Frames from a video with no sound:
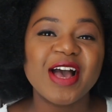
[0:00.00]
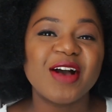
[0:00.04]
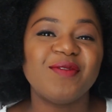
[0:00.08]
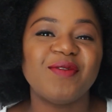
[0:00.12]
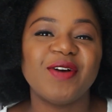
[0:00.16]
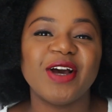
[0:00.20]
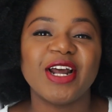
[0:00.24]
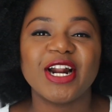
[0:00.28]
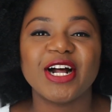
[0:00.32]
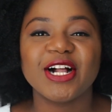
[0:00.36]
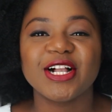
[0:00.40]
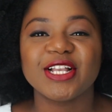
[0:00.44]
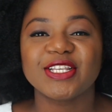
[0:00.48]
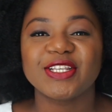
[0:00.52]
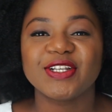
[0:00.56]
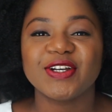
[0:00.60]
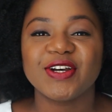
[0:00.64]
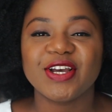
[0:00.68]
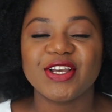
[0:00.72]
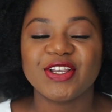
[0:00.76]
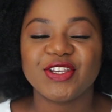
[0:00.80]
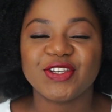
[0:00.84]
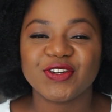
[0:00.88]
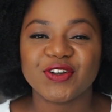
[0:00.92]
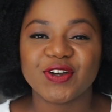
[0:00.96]
might also
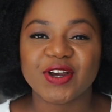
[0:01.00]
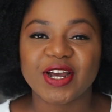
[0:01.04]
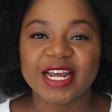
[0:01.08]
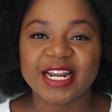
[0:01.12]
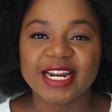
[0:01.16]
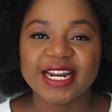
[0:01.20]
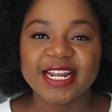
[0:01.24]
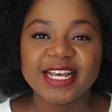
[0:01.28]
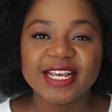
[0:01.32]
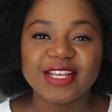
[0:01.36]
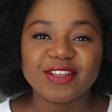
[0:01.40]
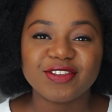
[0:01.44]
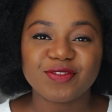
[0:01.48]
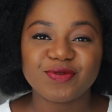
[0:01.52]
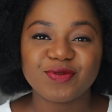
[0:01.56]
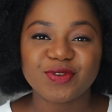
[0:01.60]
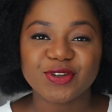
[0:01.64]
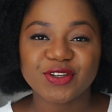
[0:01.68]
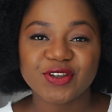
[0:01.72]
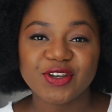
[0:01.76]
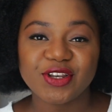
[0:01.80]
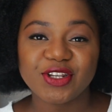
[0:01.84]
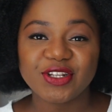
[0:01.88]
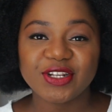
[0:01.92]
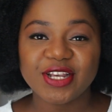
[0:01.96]
enjoy it. So I'm
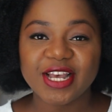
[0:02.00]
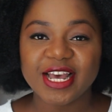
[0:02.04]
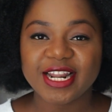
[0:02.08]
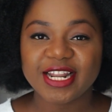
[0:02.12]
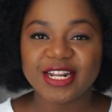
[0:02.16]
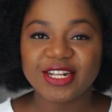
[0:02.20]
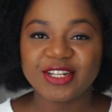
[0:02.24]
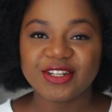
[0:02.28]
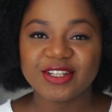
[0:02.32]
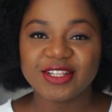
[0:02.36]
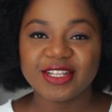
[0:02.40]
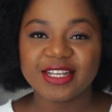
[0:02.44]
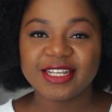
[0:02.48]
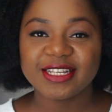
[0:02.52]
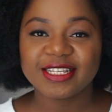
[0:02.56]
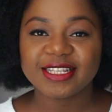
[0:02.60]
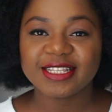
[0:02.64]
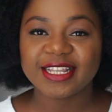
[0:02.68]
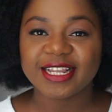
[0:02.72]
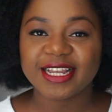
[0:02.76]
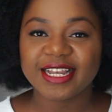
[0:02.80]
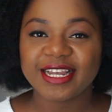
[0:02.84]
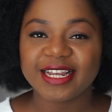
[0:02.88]
just going to get into this.